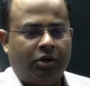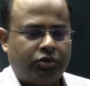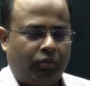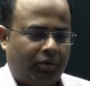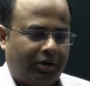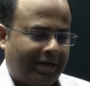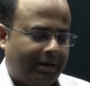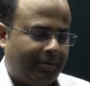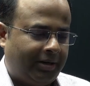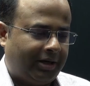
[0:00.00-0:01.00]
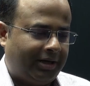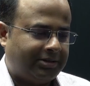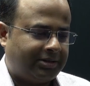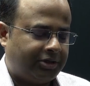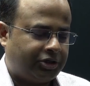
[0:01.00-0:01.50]
So what happened,
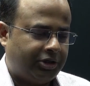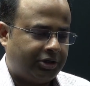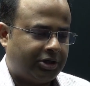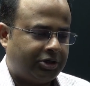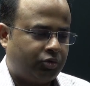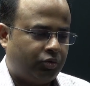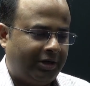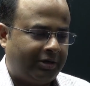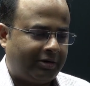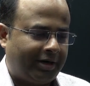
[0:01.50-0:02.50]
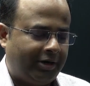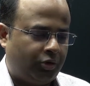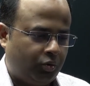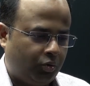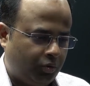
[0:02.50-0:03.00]
guys, ki Sher Shah Suri tried
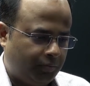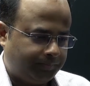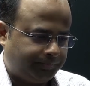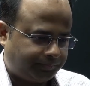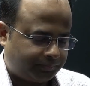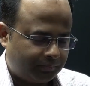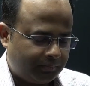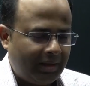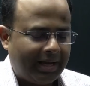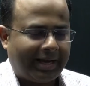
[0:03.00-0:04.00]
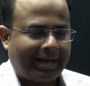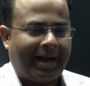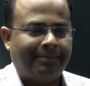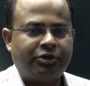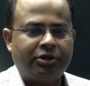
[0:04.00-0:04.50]
to
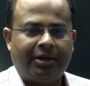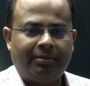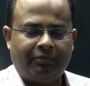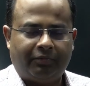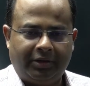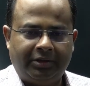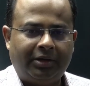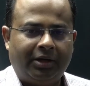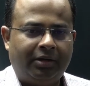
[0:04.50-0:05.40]
capture him in